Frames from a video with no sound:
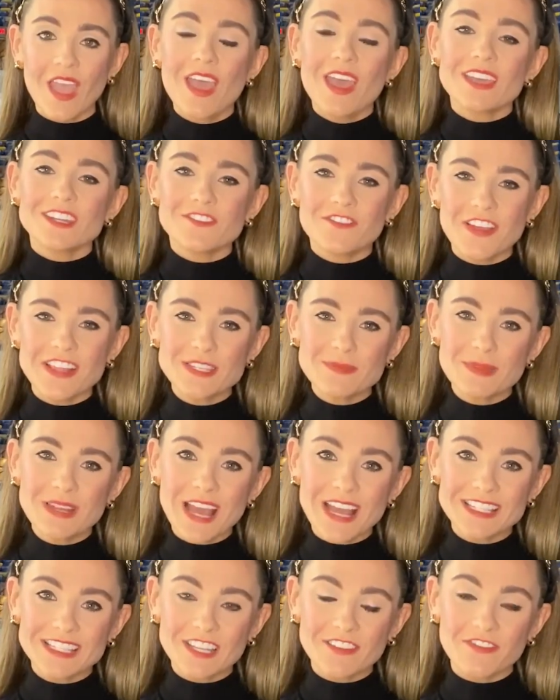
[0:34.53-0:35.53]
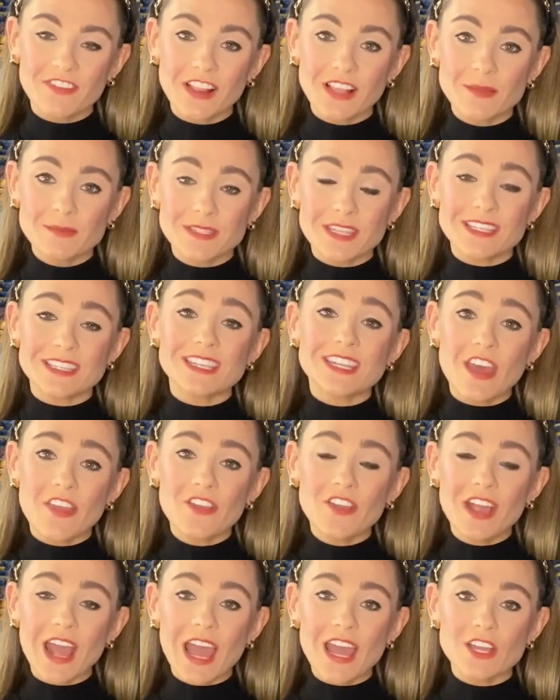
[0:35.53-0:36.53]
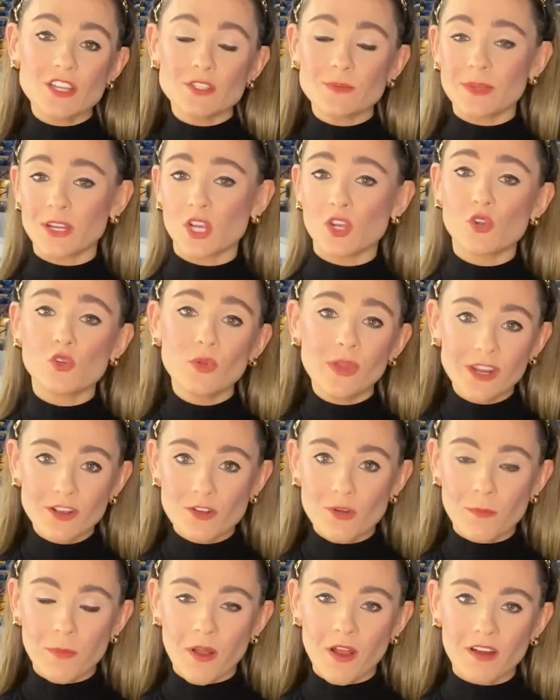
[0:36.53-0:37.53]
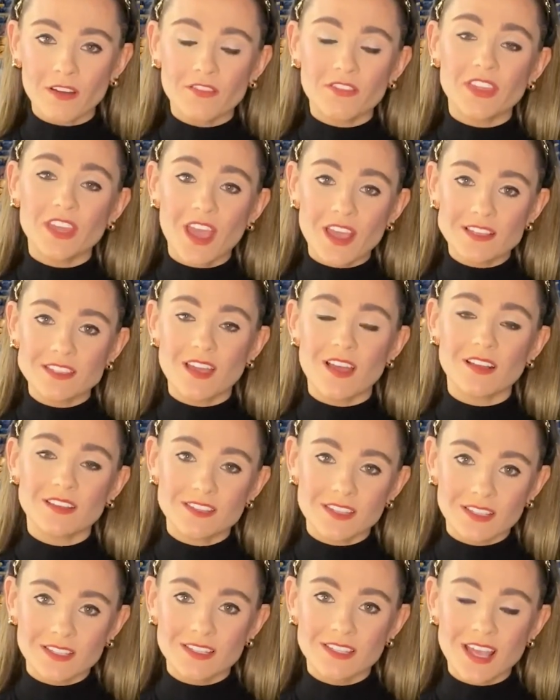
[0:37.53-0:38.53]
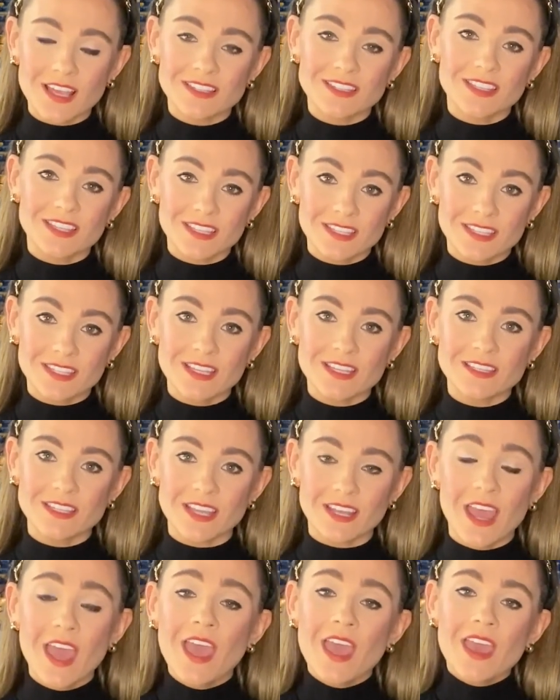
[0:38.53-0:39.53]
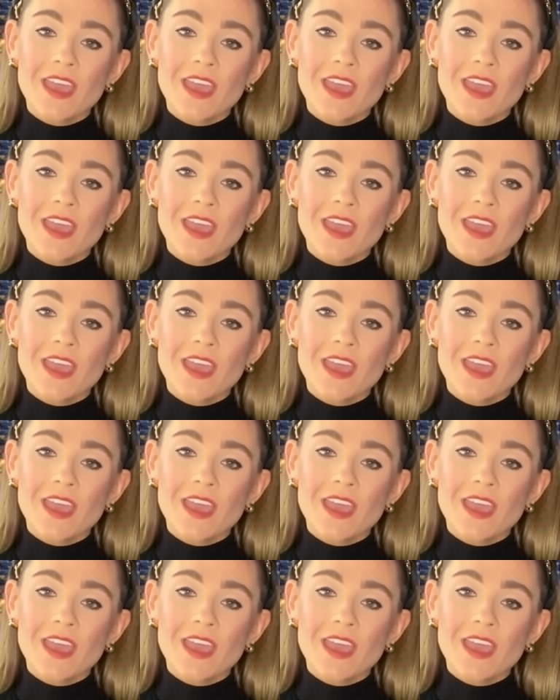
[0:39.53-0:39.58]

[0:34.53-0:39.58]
Defenseman Isaac Phillips is another guy who's been a critical part of the IceHogs' success this season.